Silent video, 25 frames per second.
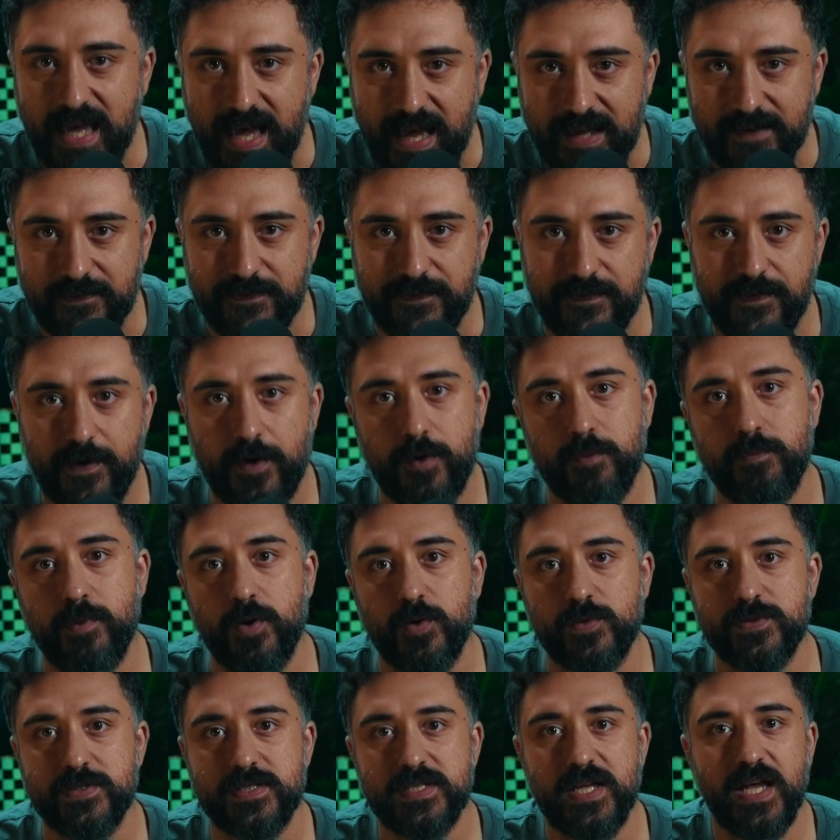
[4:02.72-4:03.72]
cat
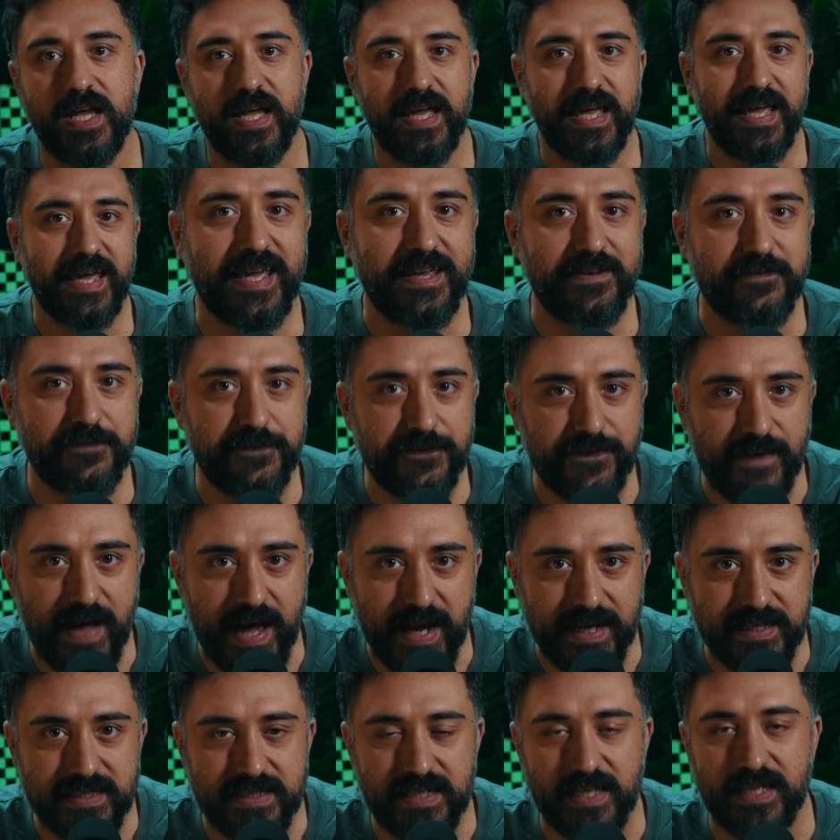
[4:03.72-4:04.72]
pheromones. In
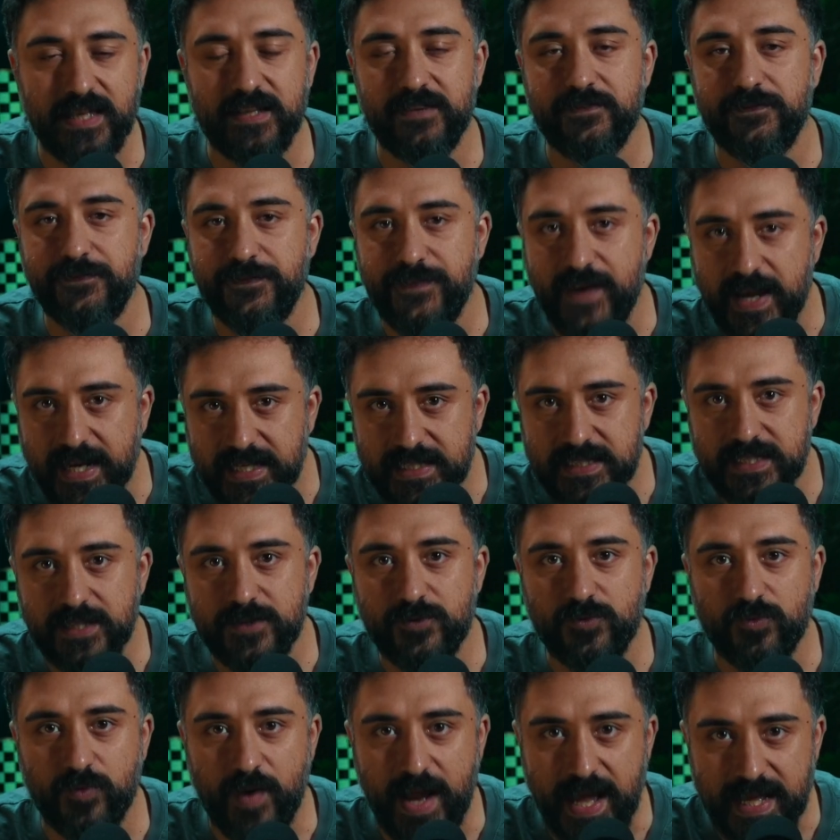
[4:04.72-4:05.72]
fact,
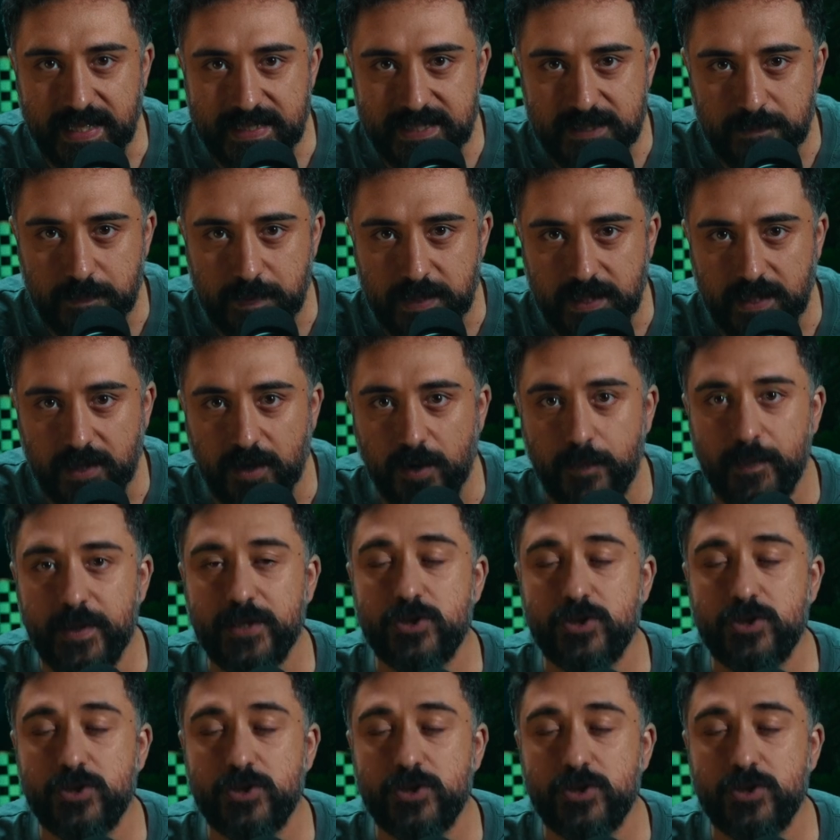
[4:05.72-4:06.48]
infected rats become